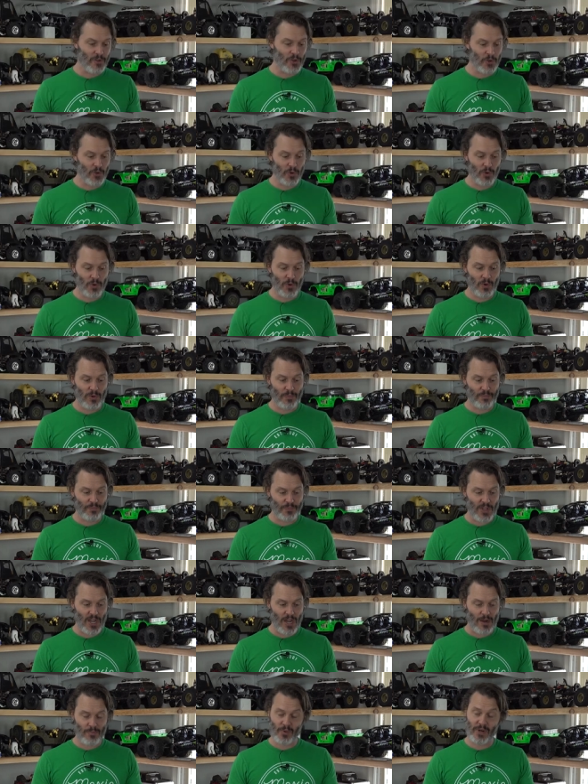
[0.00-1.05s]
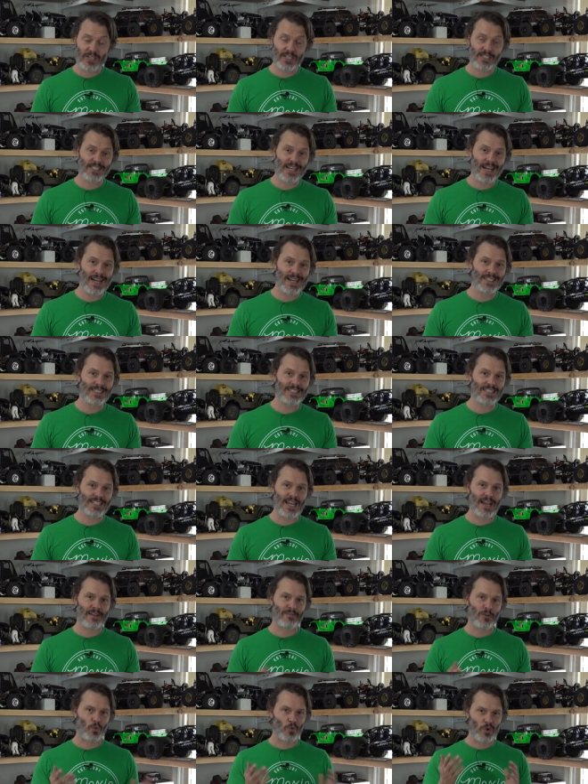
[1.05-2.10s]
the new comp rig designs
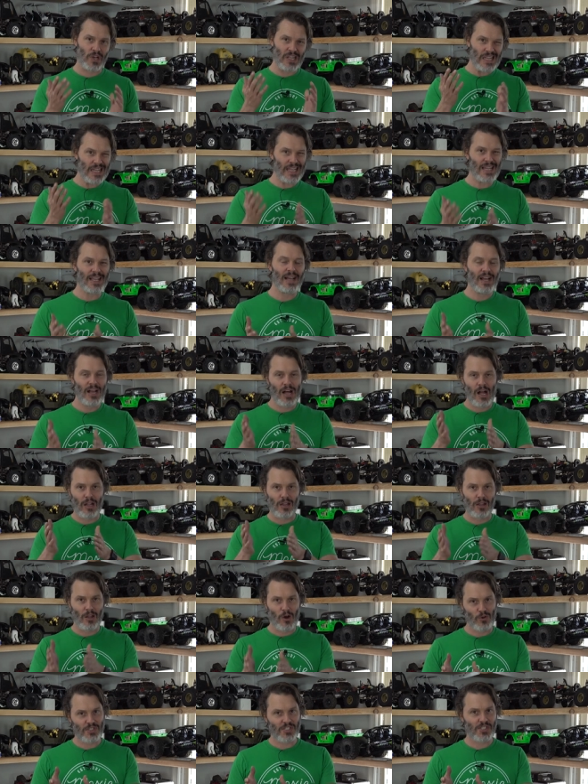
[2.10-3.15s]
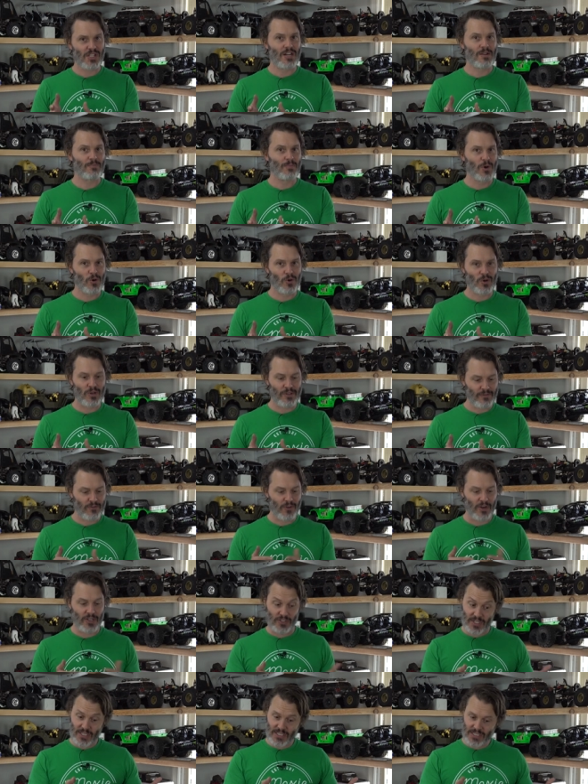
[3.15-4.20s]
have a really low slung motor in the
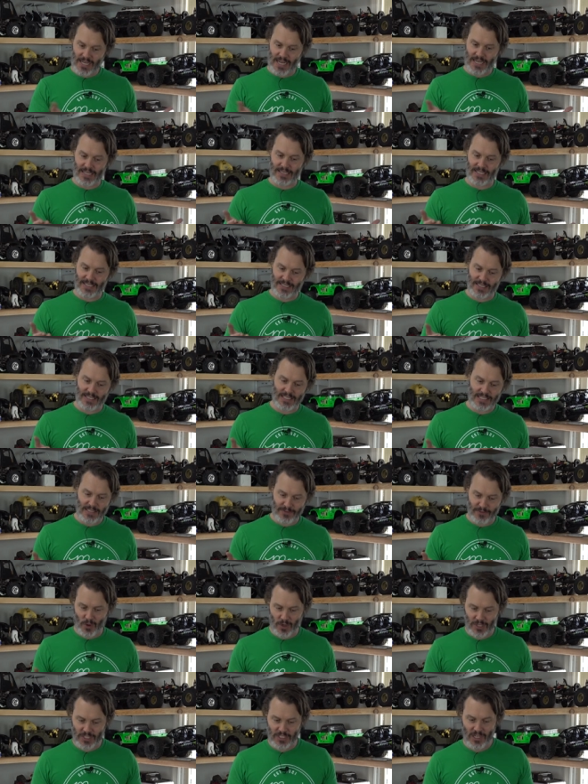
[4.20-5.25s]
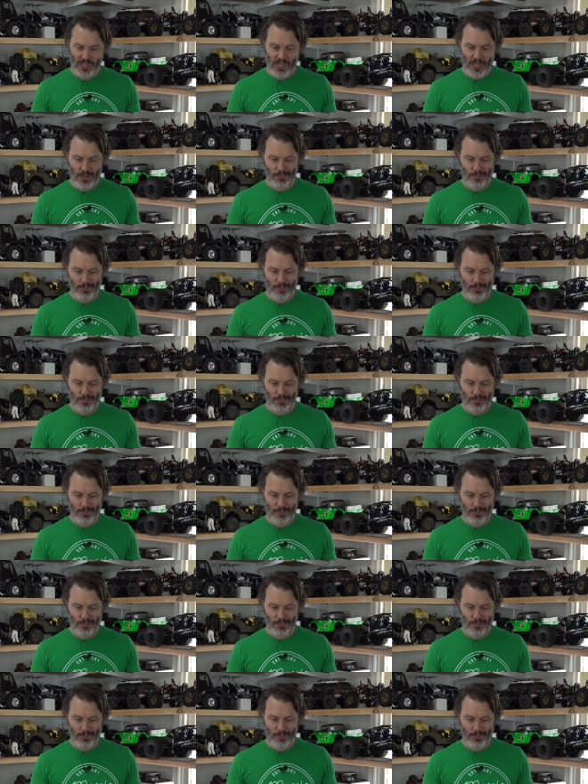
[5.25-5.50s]
front just like this does of course